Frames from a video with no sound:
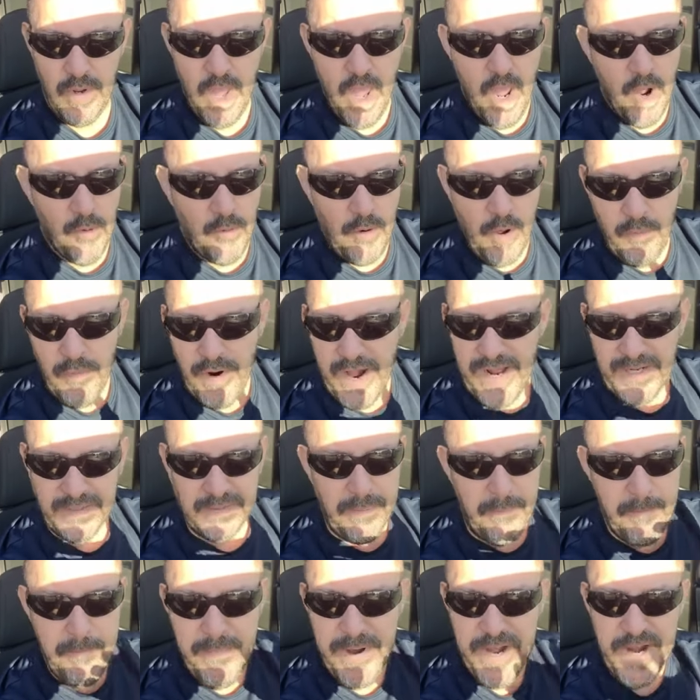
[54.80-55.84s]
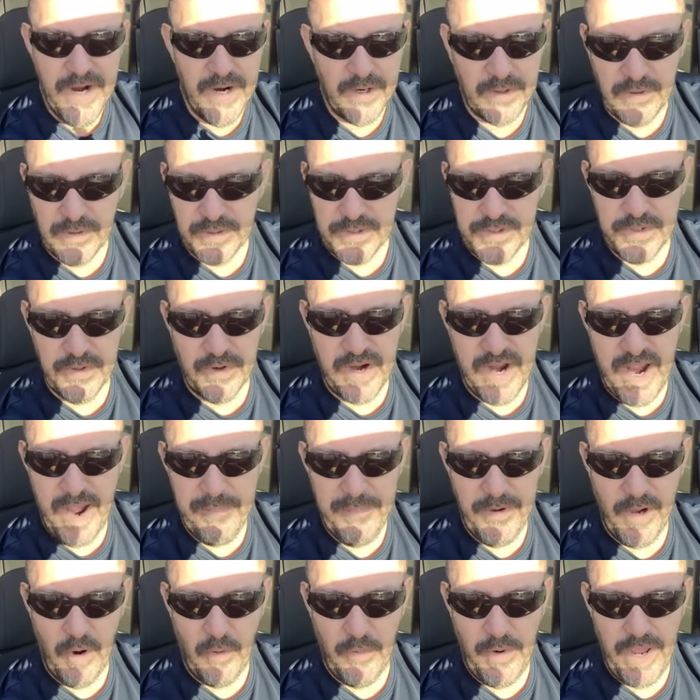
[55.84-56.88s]
We want miracles to
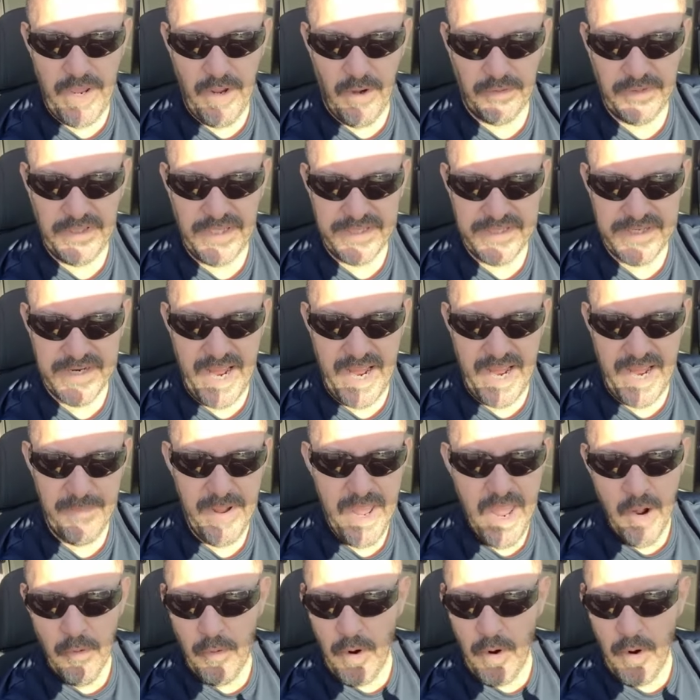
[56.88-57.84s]
come your way all the time.